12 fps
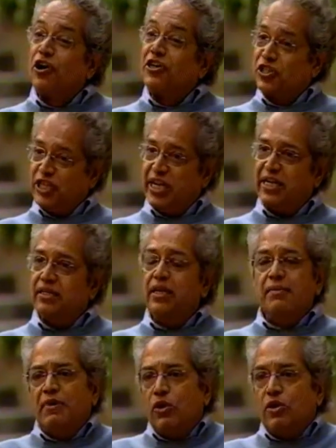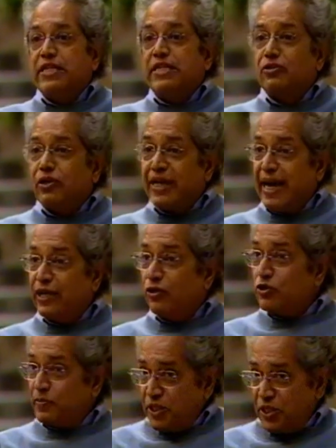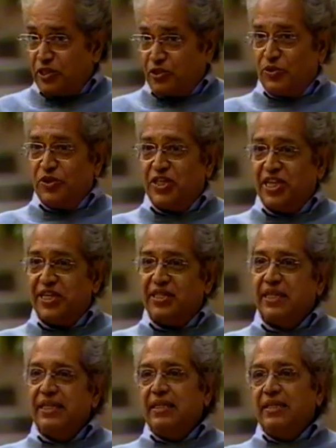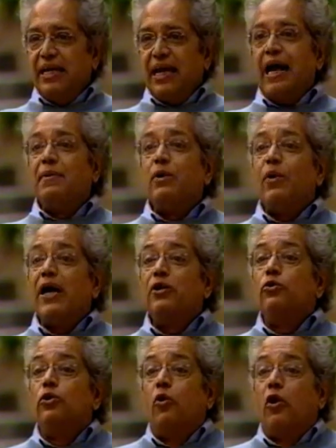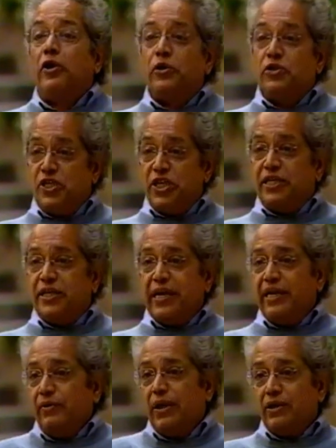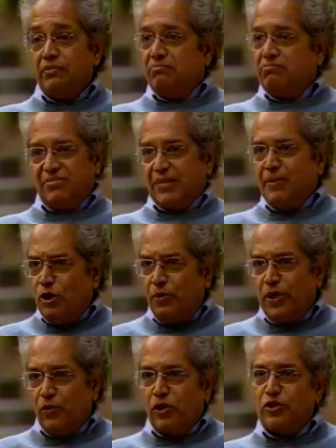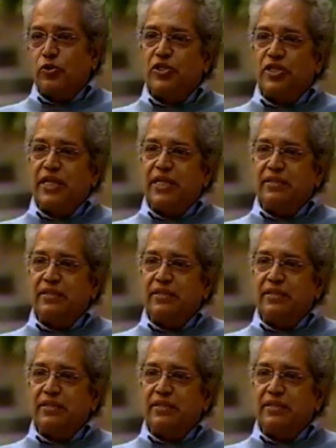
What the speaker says: changed because he's not had those pressures to change. I mean, why do you want to change? Nobody wants to change.